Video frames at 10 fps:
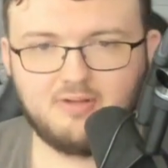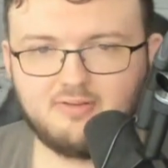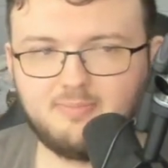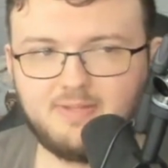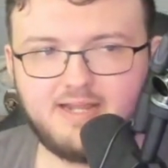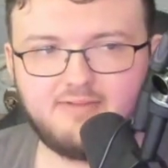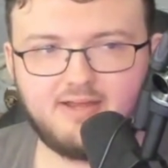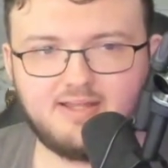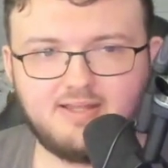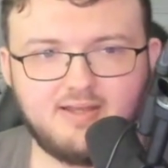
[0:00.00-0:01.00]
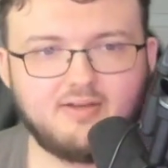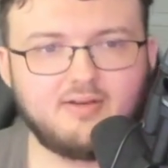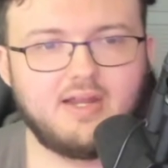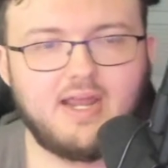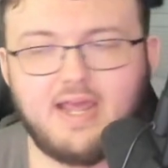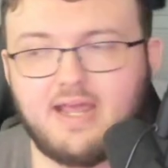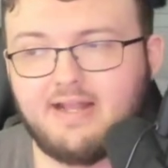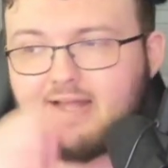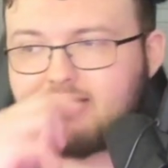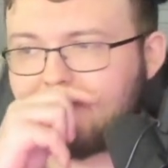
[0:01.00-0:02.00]
ultimate egg right here.
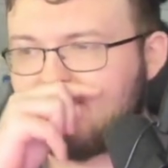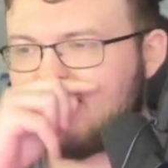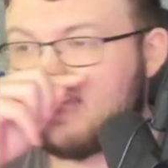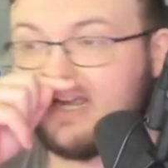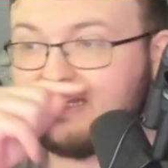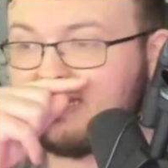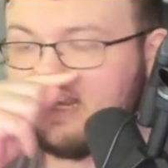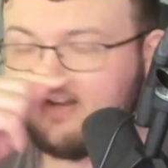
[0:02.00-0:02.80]
And that's going to be 98